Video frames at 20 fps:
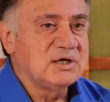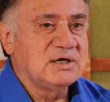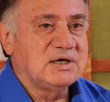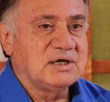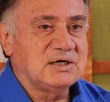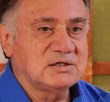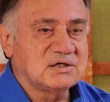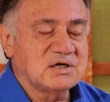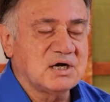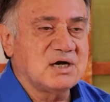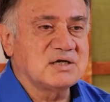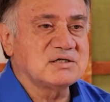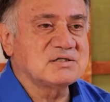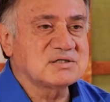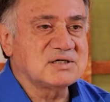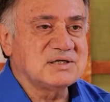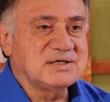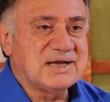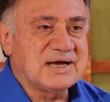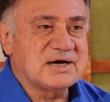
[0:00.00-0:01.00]
and
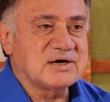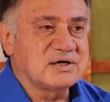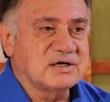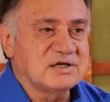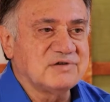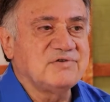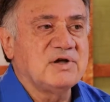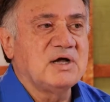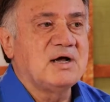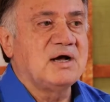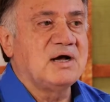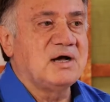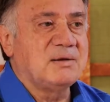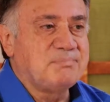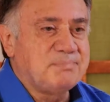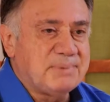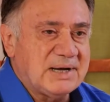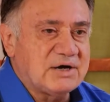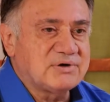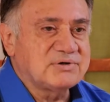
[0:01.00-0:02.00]
constant narrative
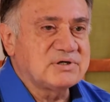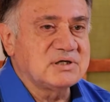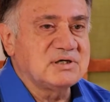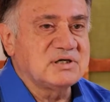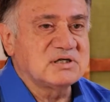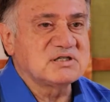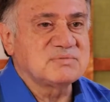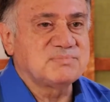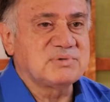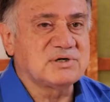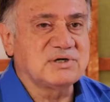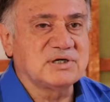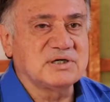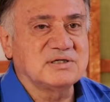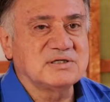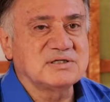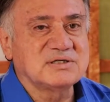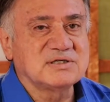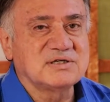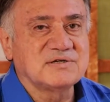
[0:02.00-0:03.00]
about an
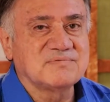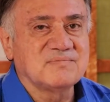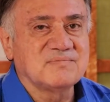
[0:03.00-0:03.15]
experience.